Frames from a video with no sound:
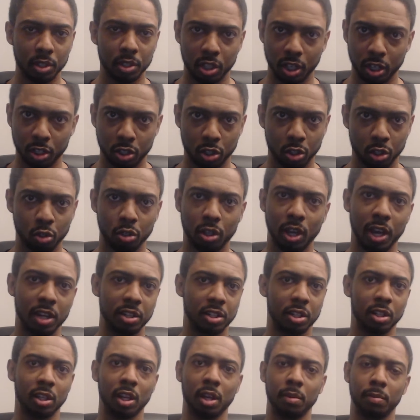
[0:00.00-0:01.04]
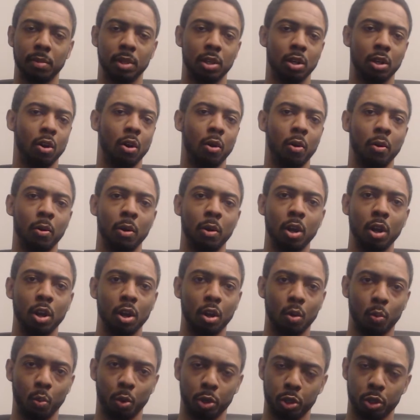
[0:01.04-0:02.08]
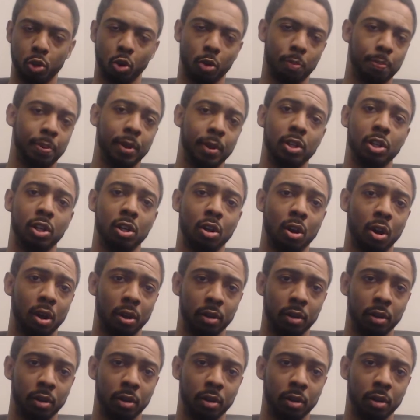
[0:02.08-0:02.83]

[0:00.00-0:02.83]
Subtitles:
section, you guys can let me know what your opinion